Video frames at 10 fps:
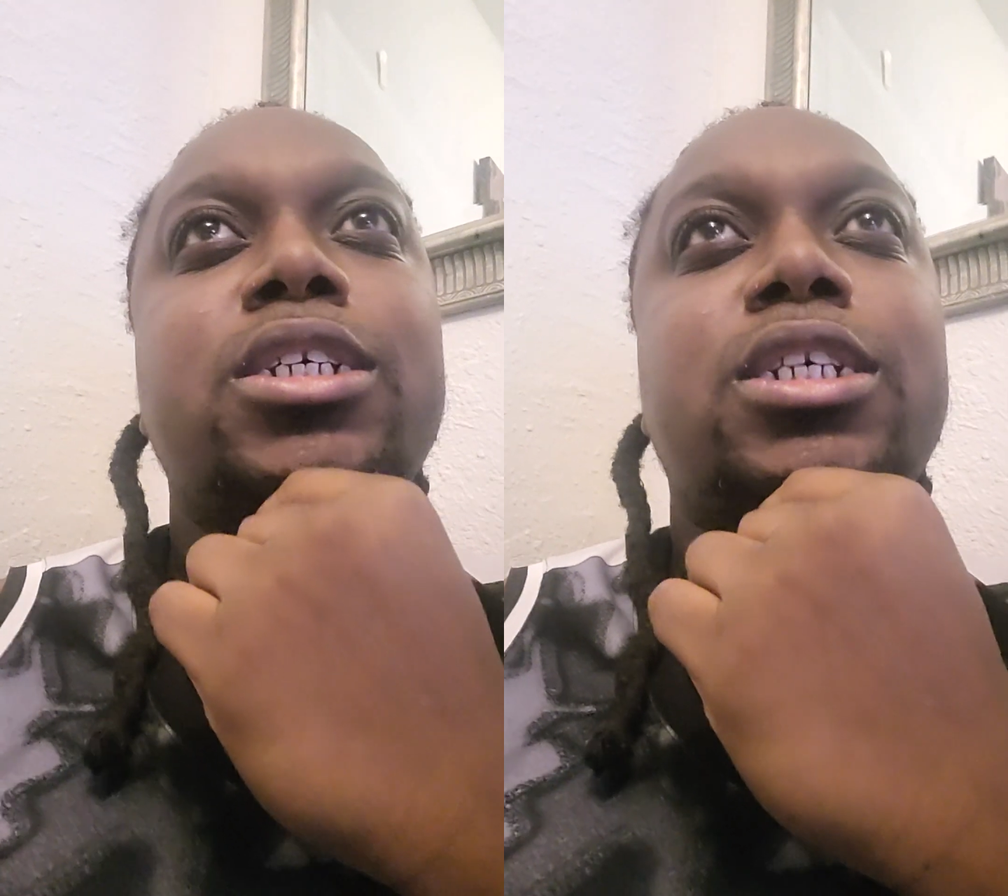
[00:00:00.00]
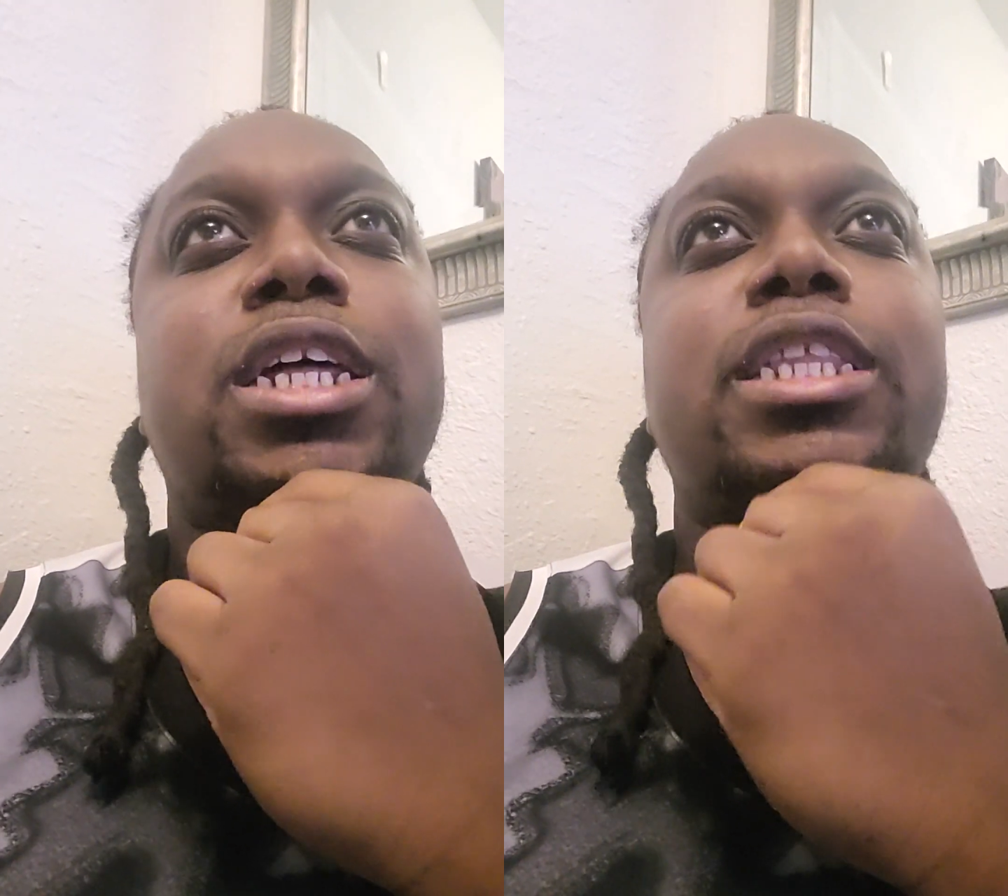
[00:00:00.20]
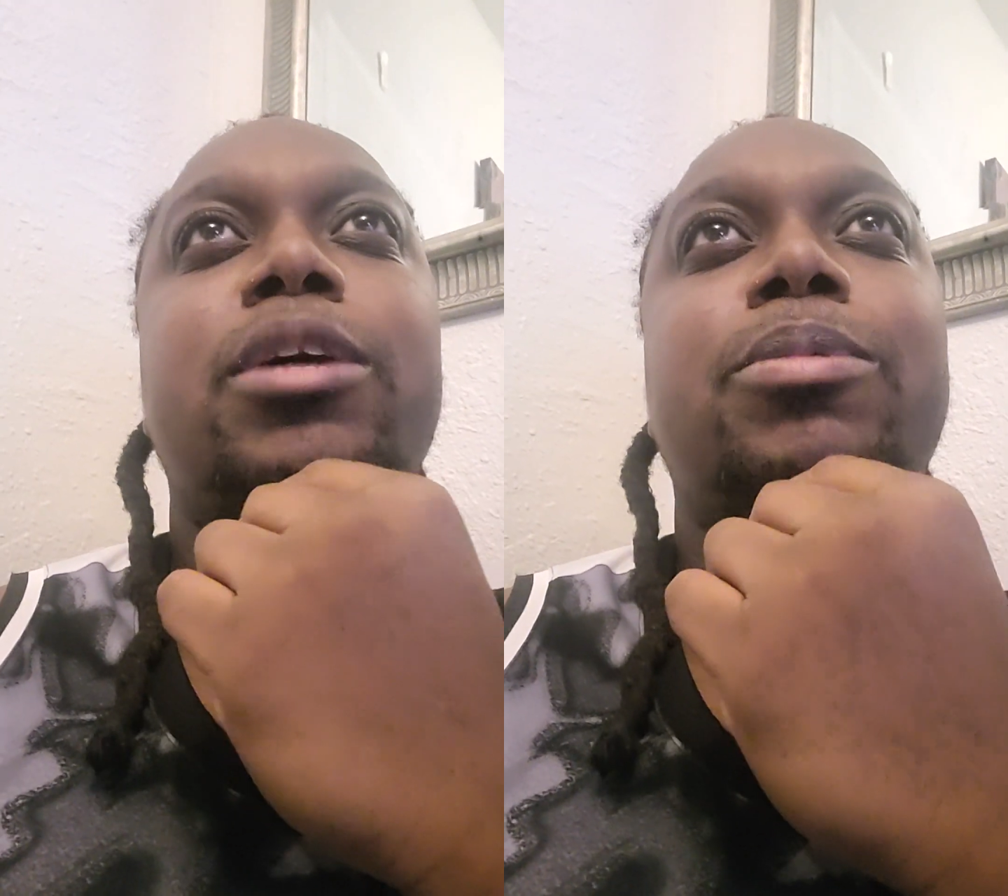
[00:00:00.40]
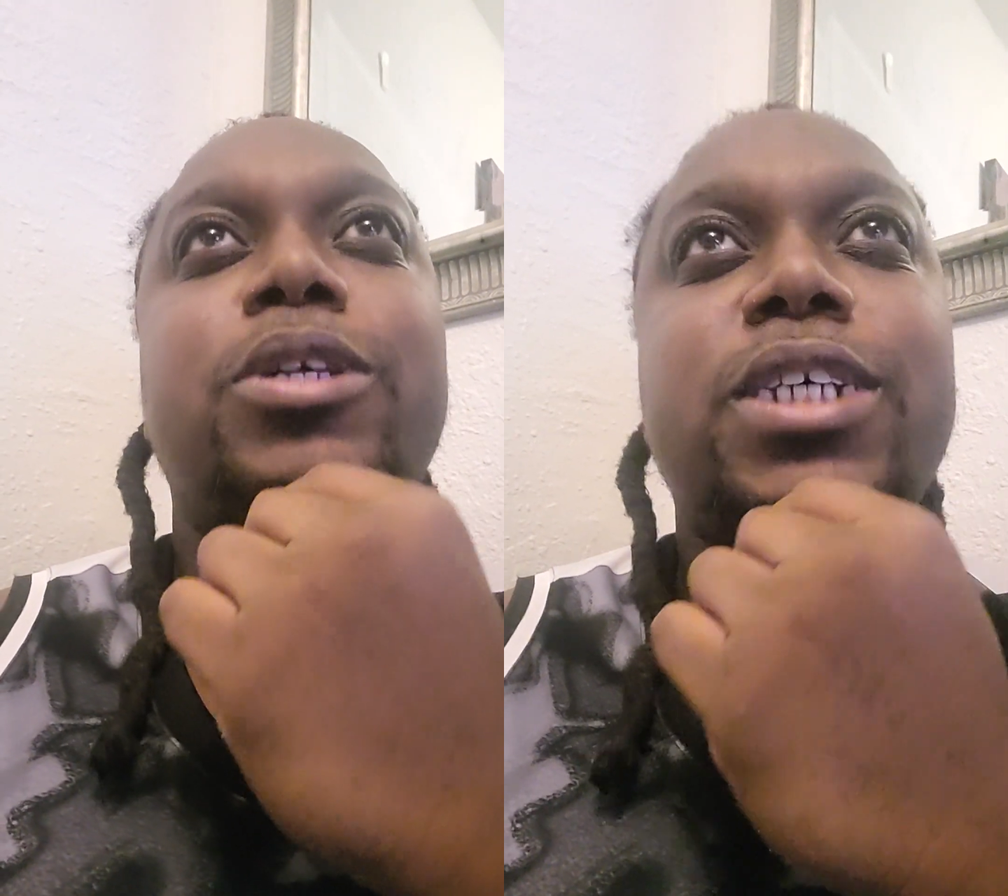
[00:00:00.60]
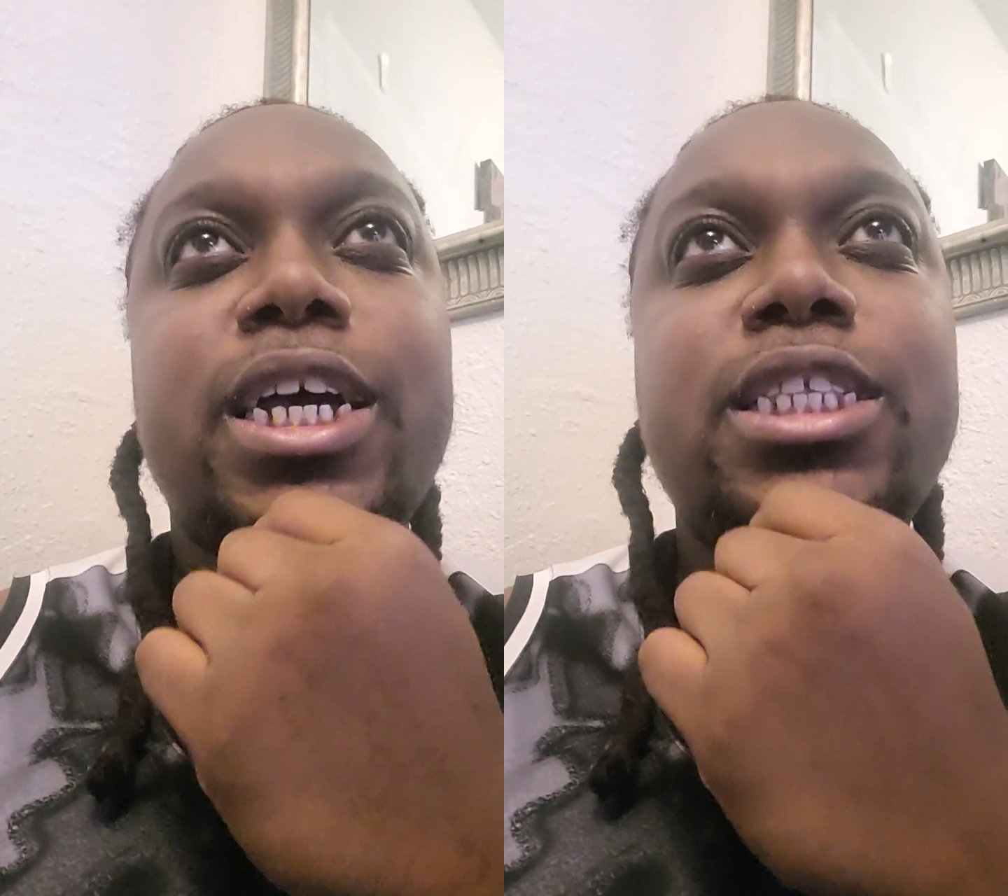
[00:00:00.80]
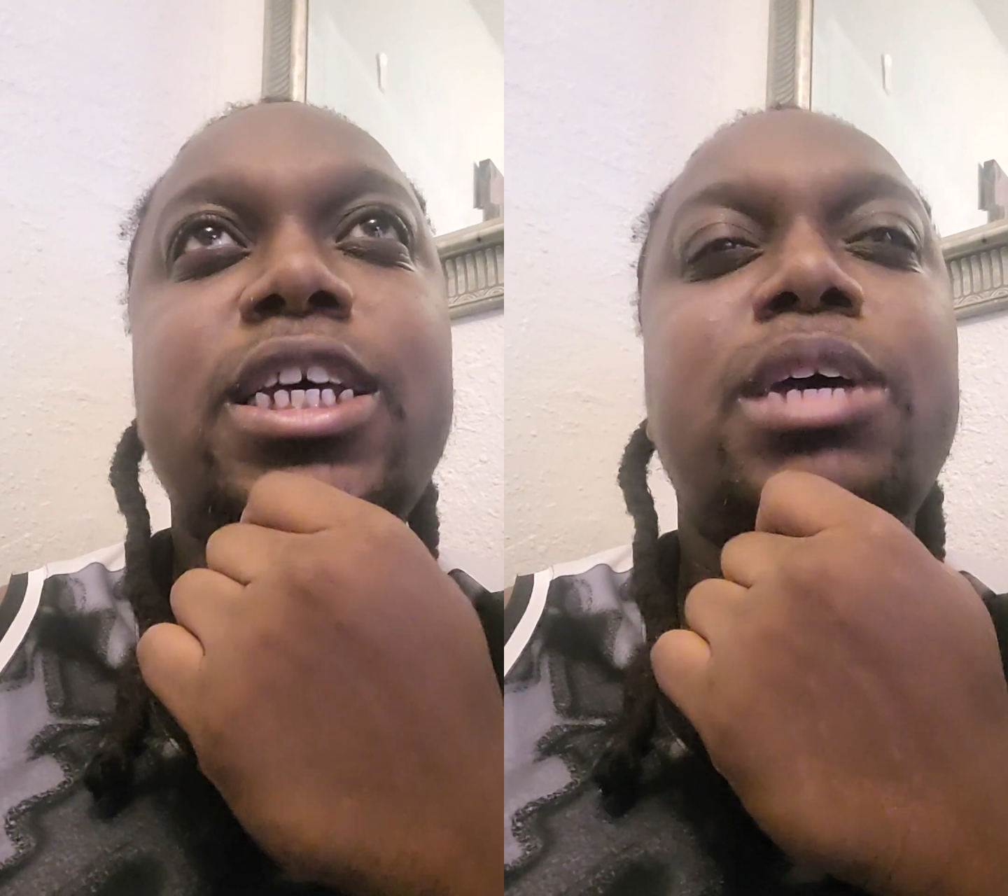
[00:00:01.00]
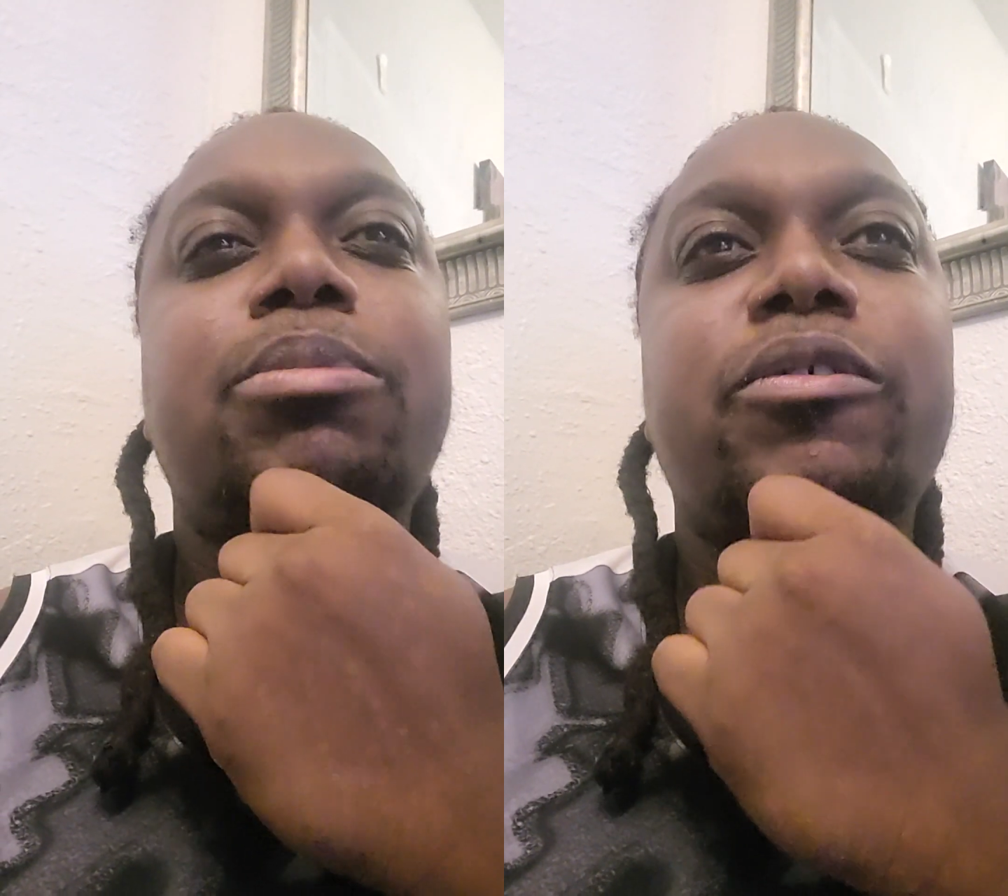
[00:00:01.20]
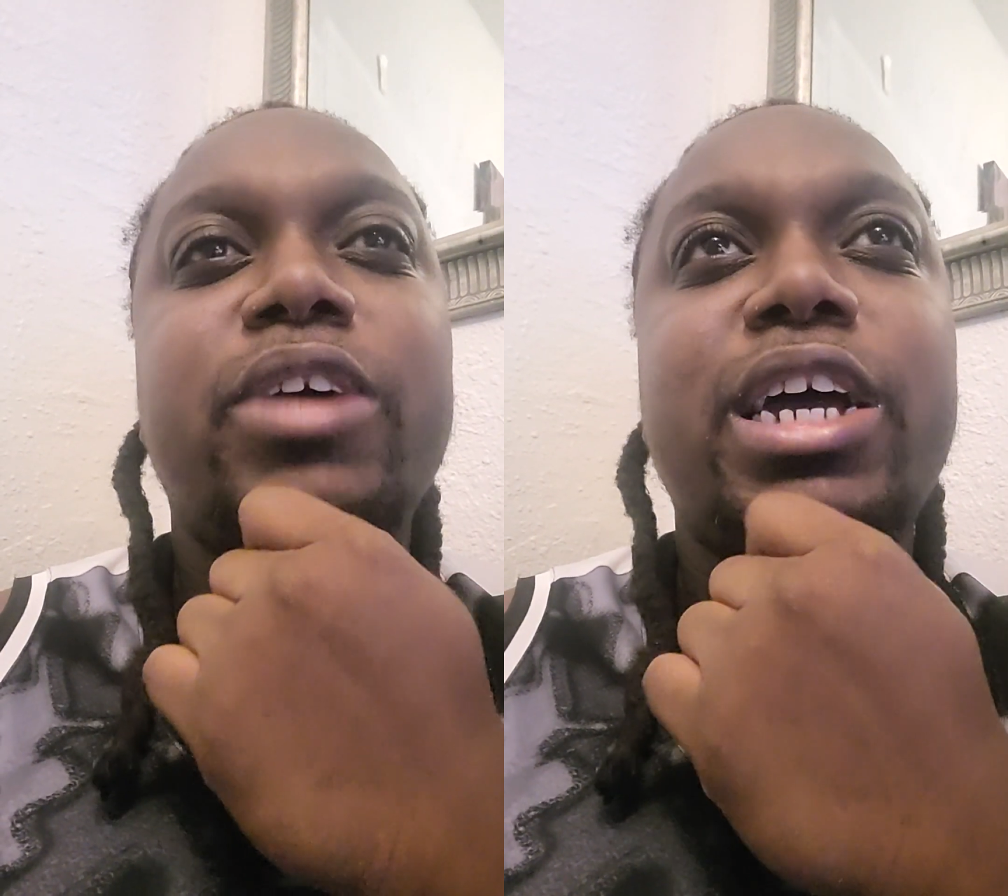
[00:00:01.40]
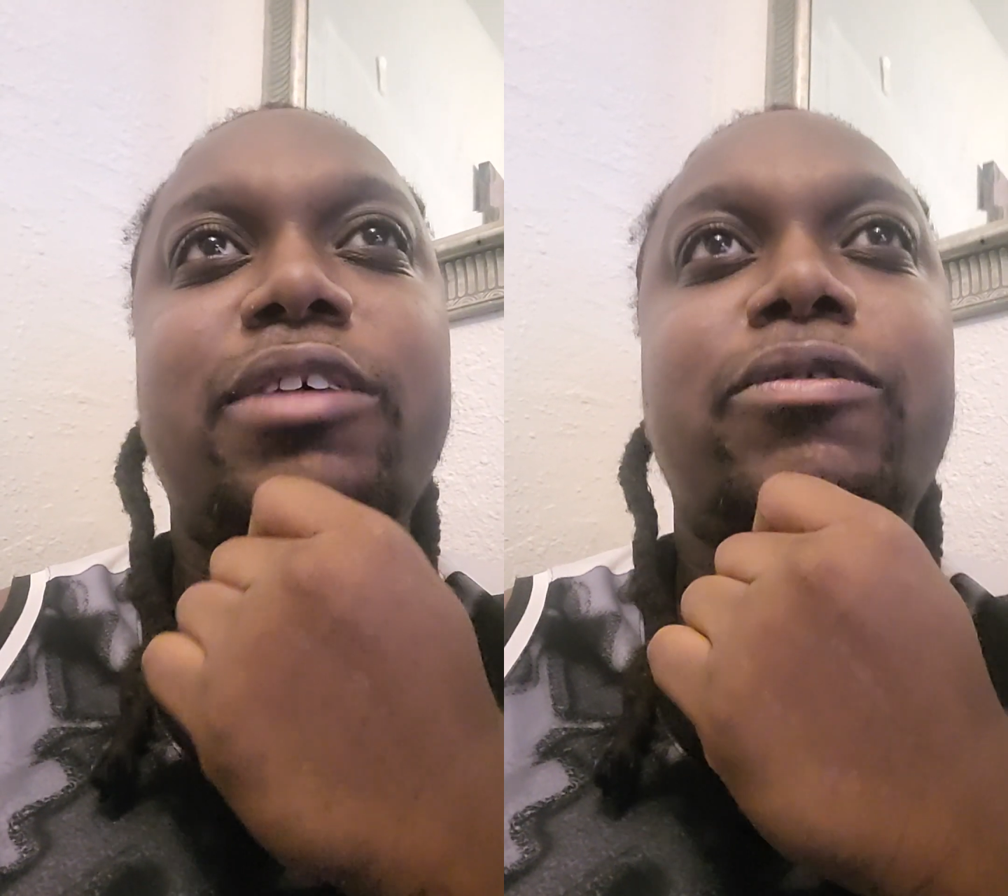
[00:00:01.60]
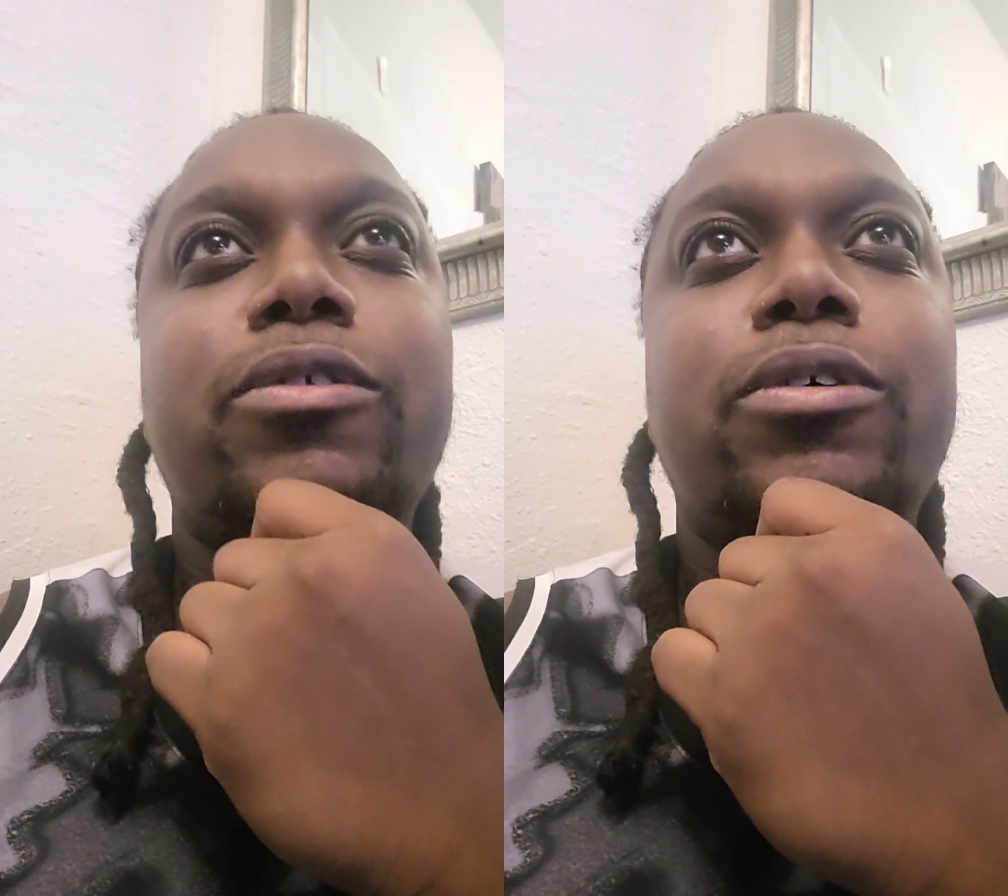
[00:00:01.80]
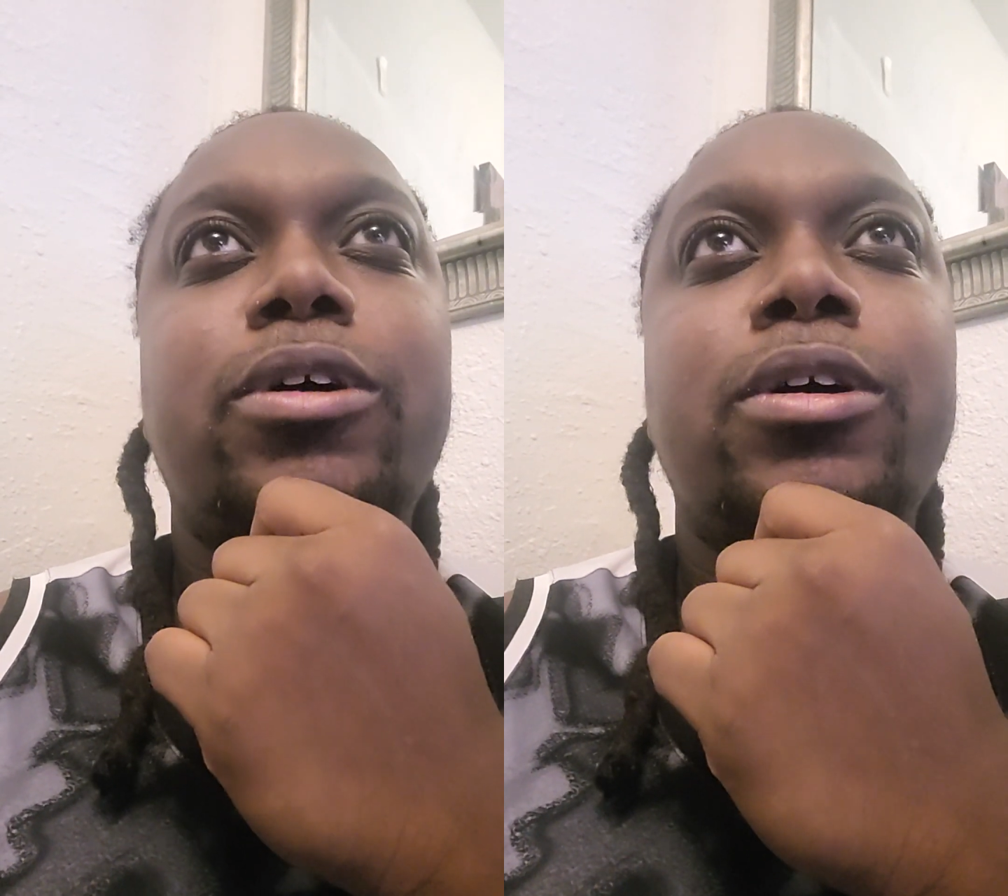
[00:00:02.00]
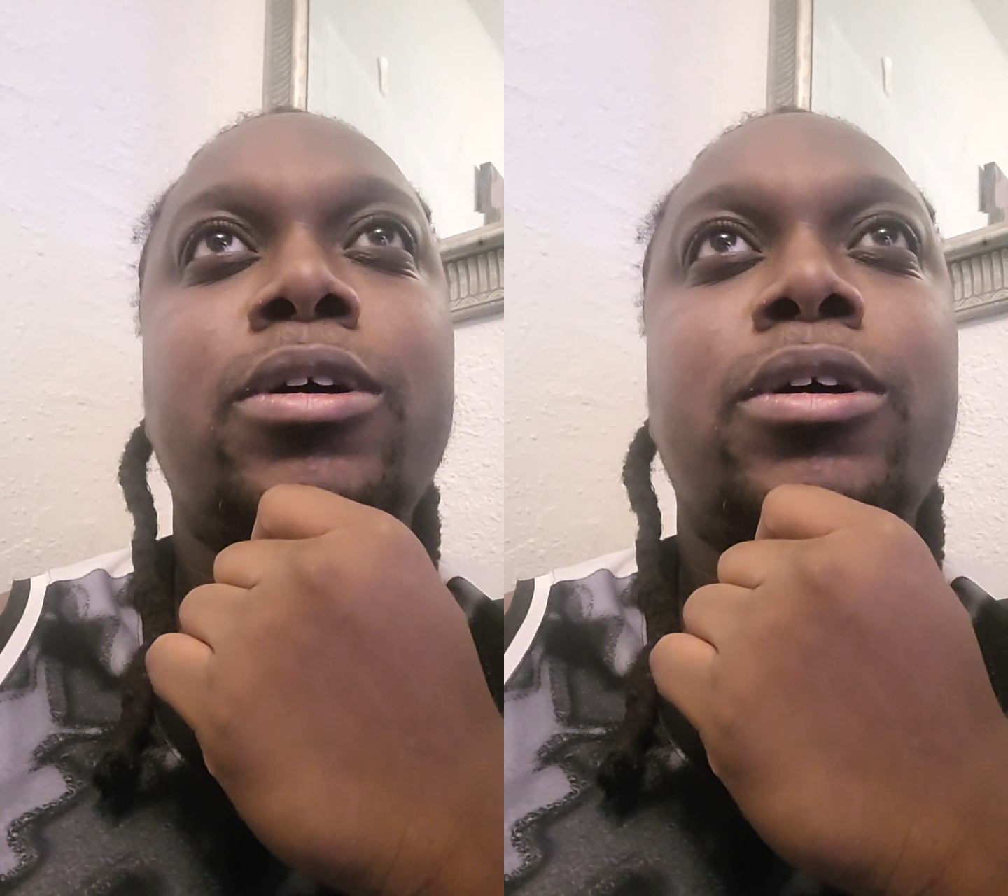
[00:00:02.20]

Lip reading: so that they're protected and provided for.